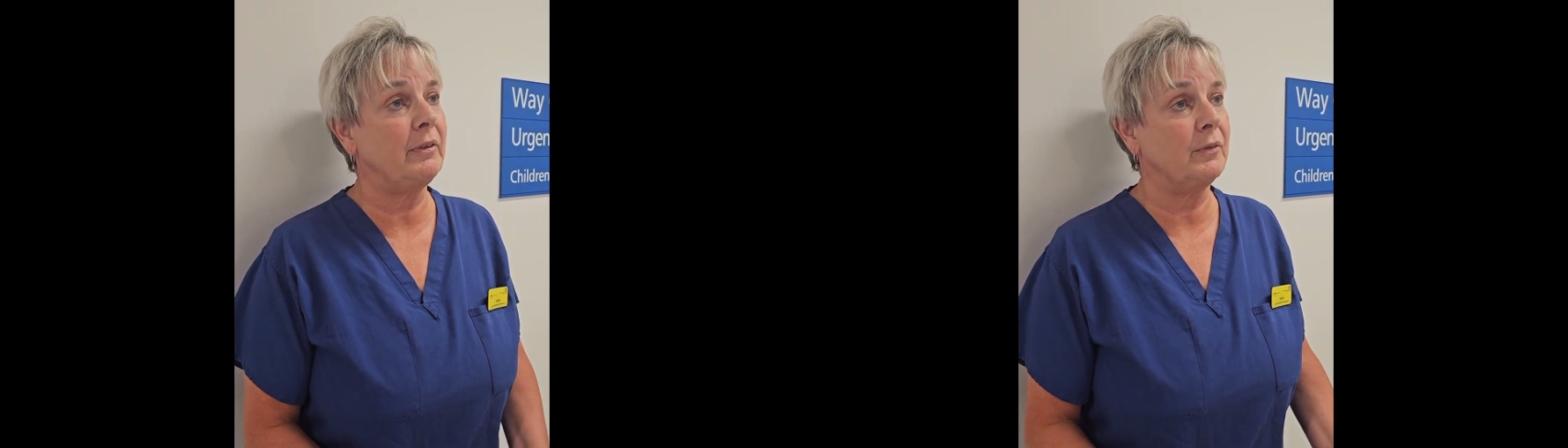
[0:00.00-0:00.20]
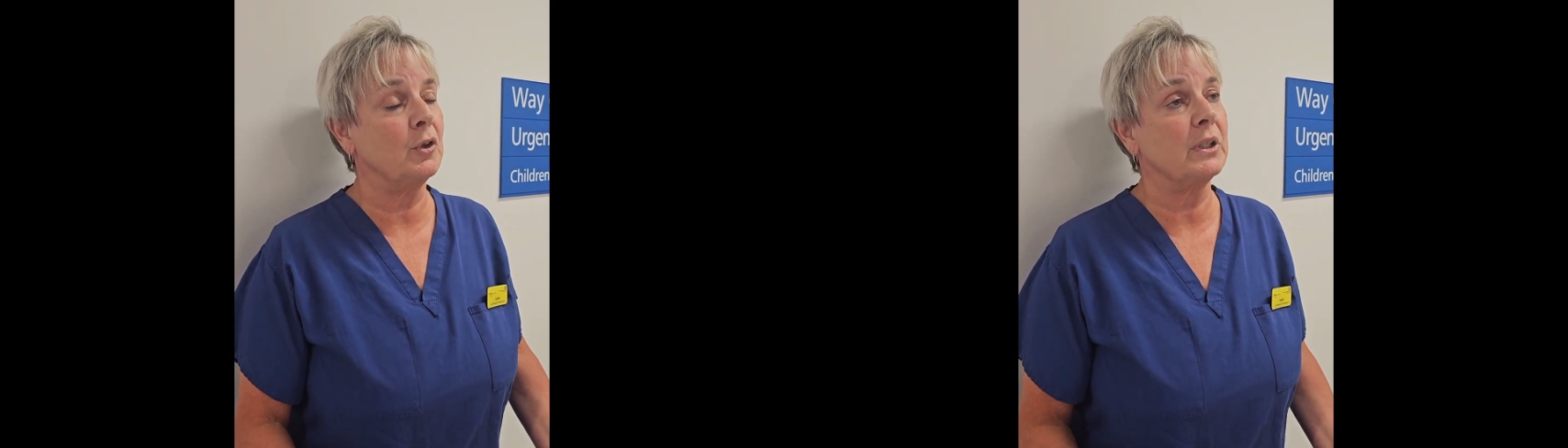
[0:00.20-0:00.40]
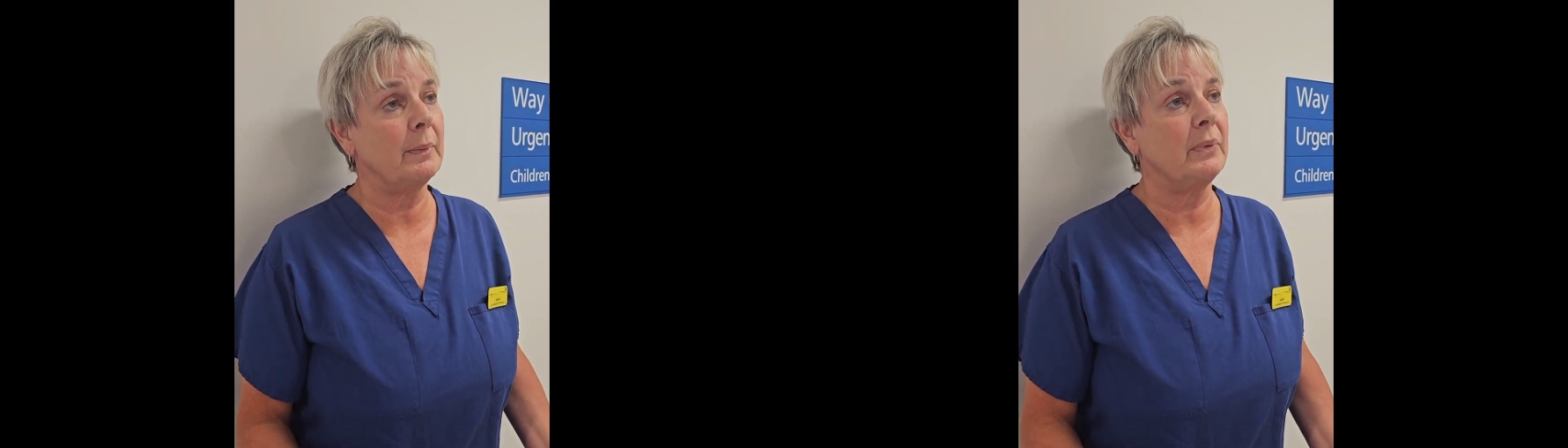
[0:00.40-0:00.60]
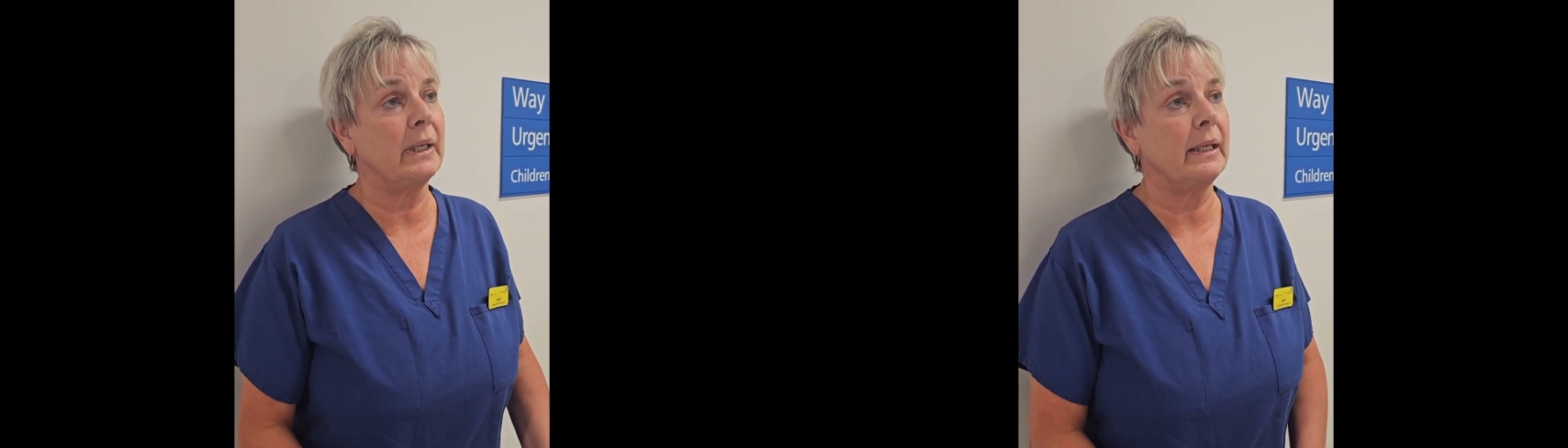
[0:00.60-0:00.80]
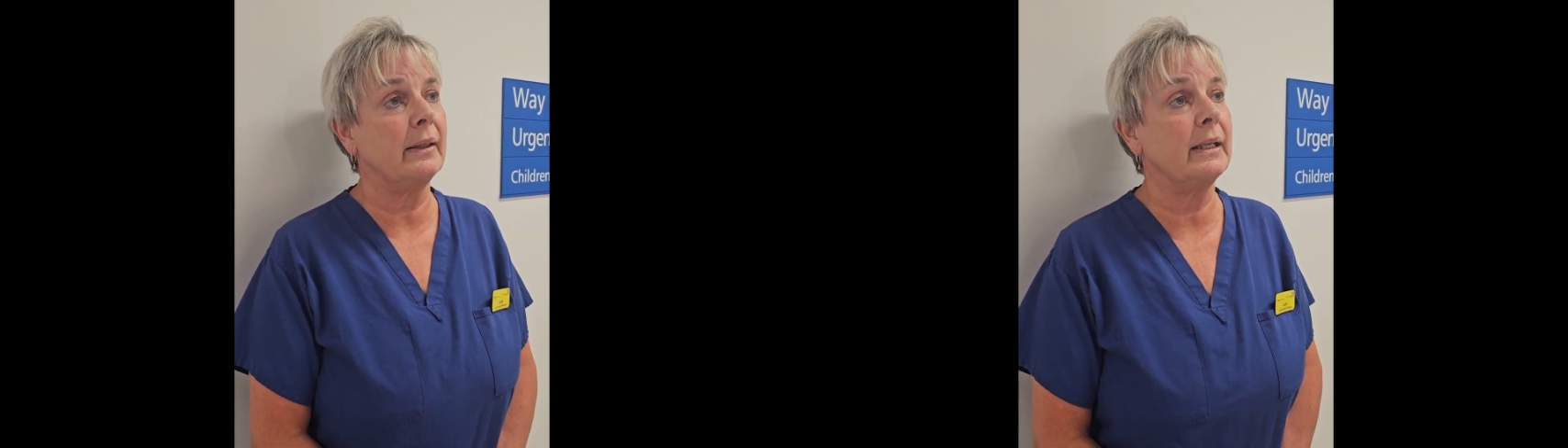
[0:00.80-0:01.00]
if you've got
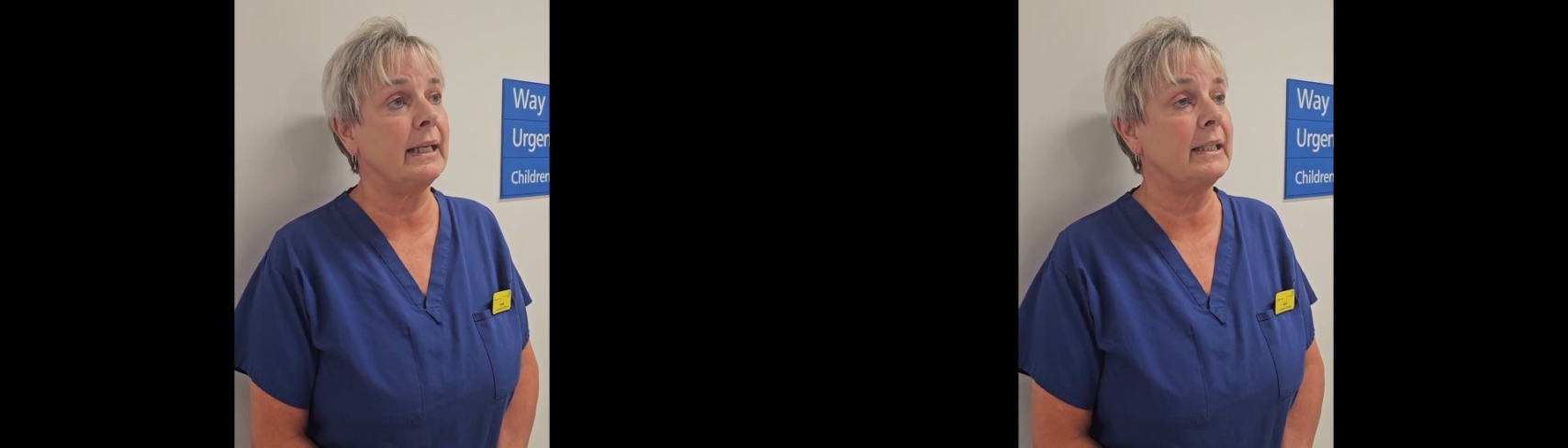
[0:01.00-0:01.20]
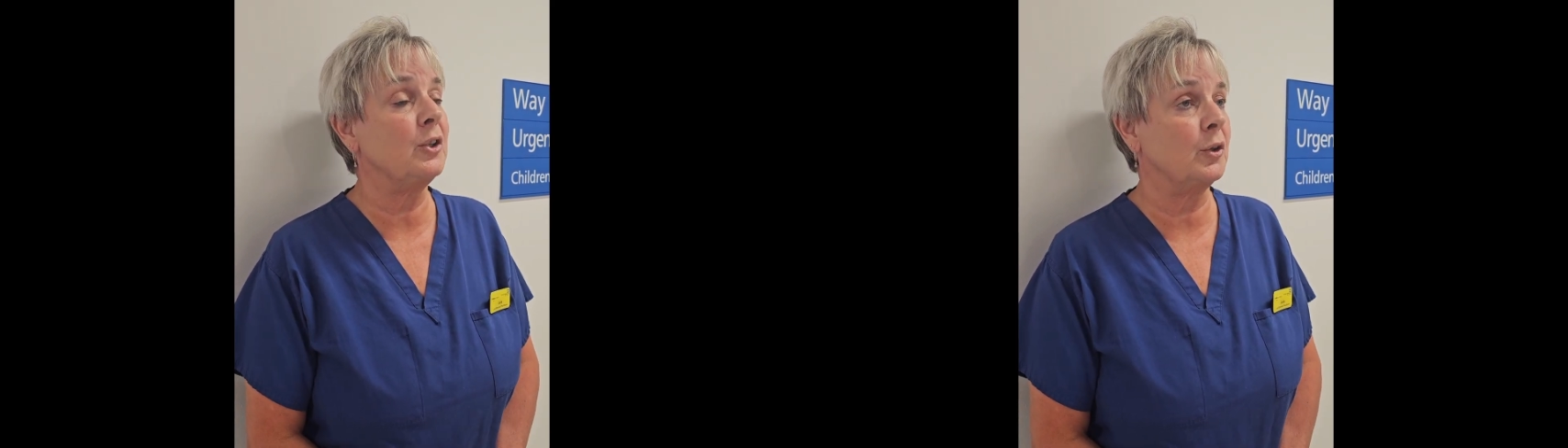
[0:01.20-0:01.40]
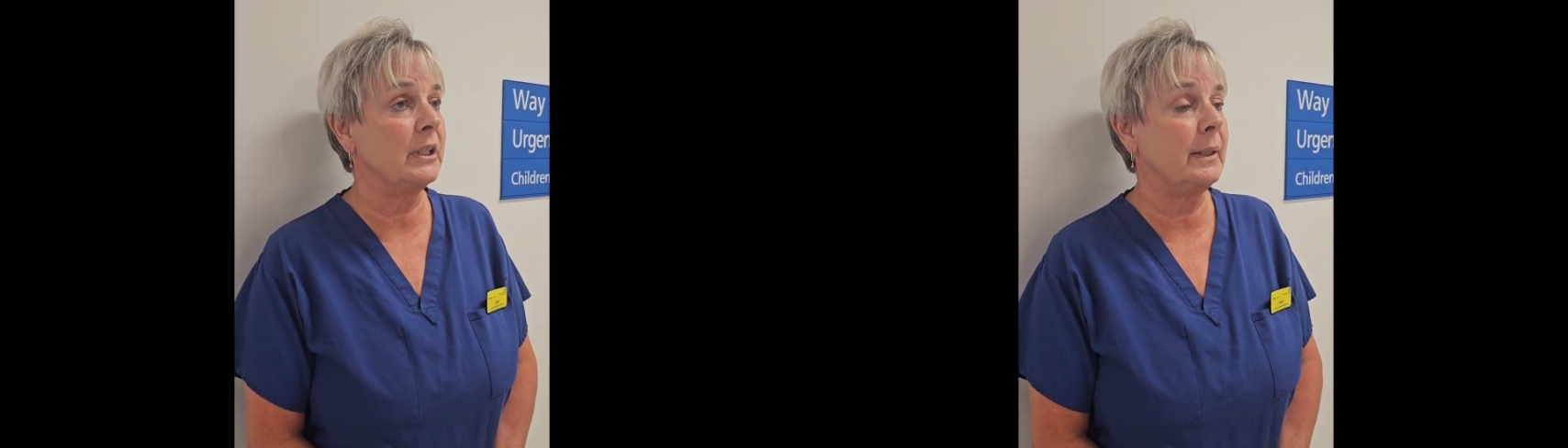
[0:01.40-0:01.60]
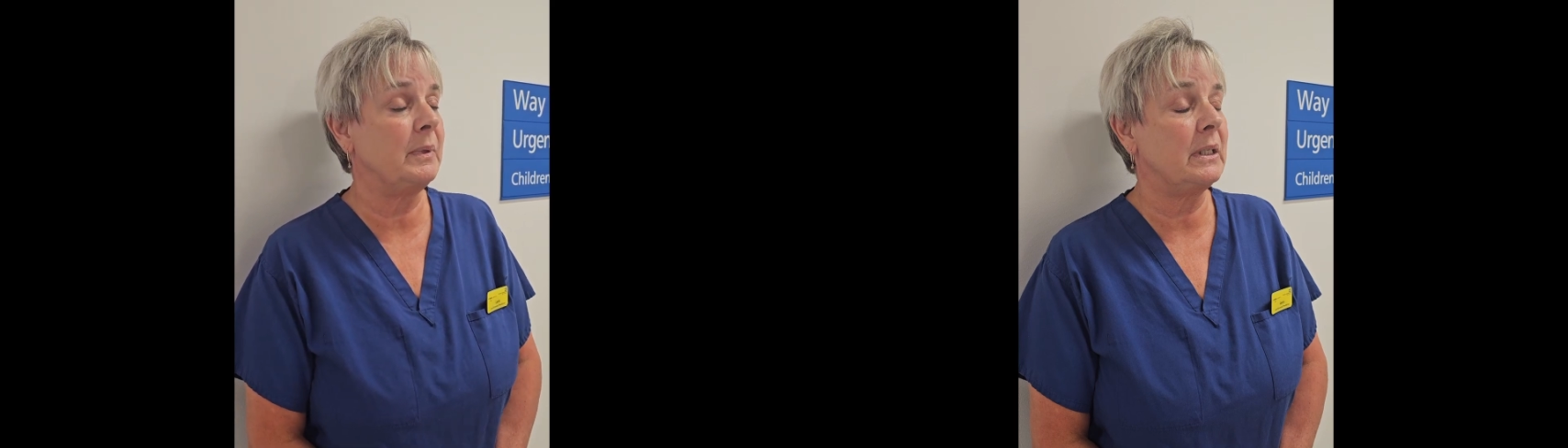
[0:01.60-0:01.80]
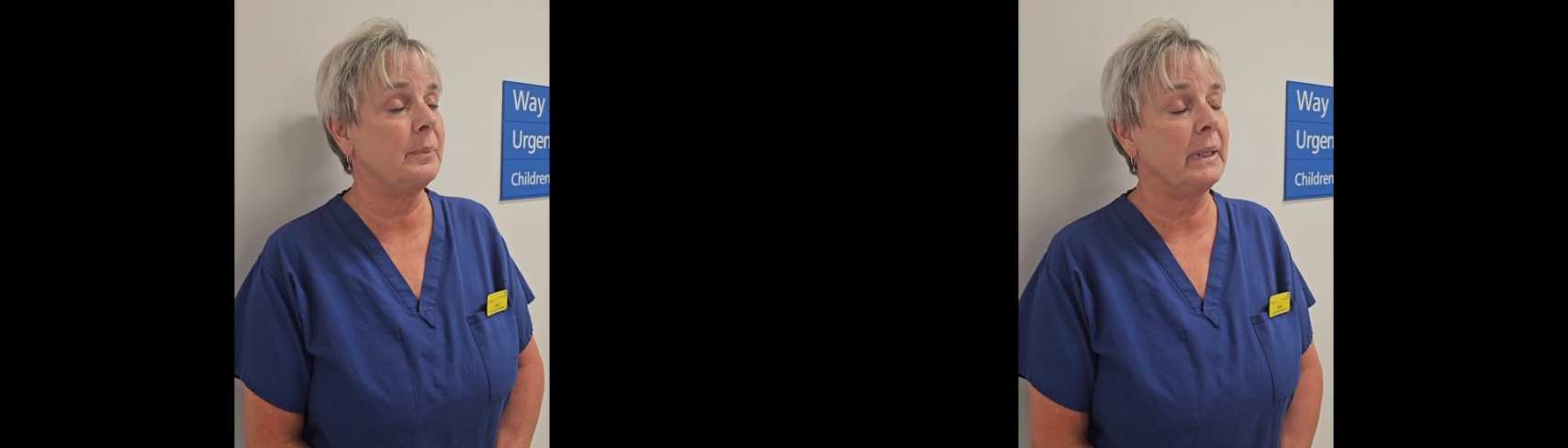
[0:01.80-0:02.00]
something that is not
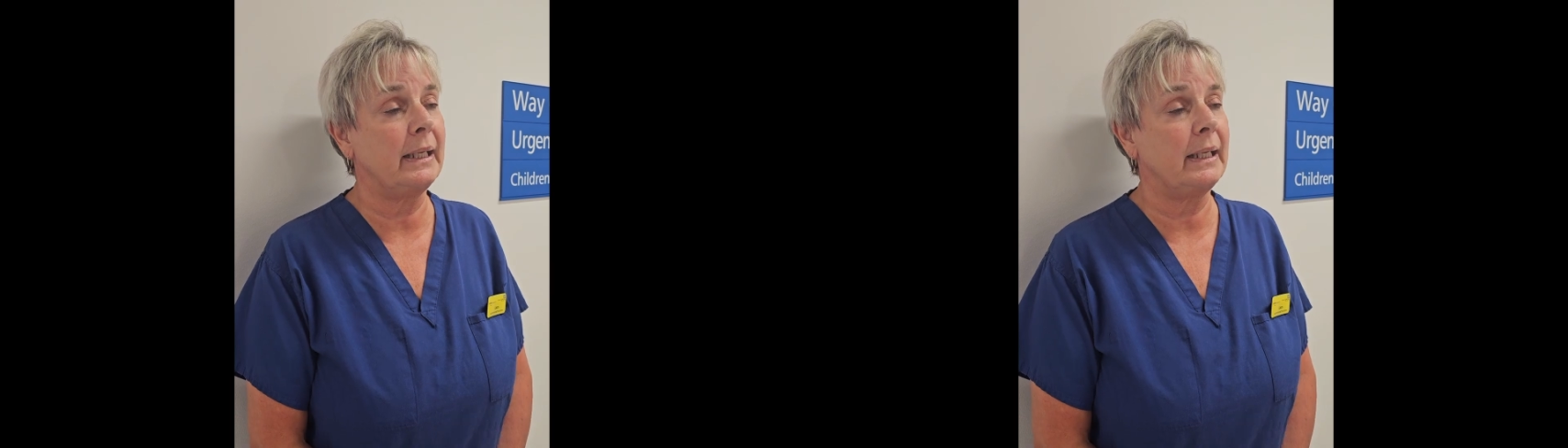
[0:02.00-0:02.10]
deemed to be